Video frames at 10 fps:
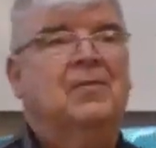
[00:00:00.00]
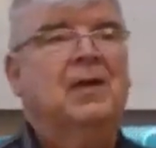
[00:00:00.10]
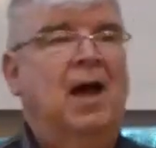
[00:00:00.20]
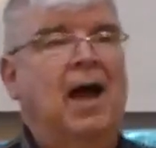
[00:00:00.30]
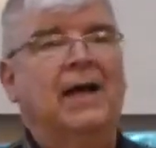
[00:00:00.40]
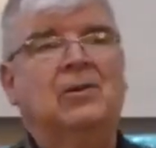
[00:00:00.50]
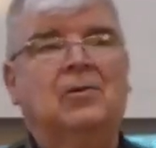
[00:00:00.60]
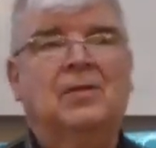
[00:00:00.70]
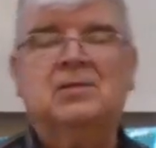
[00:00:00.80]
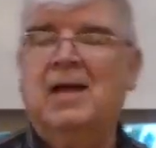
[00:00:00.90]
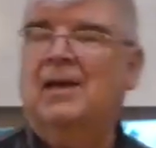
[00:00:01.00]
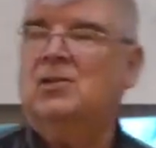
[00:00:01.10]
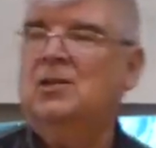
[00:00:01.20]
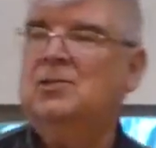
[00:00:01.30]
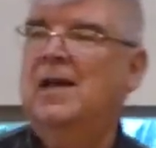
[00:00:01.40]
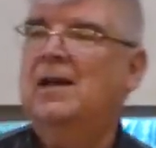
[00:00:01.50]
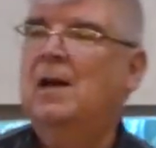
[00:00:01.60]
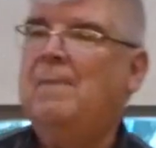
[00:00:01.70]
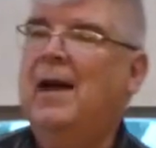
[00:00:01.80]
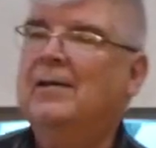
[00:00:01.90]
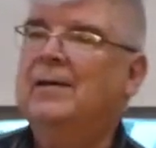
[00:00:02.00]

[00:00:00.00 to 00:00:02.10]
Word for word: the idol that's actually set up out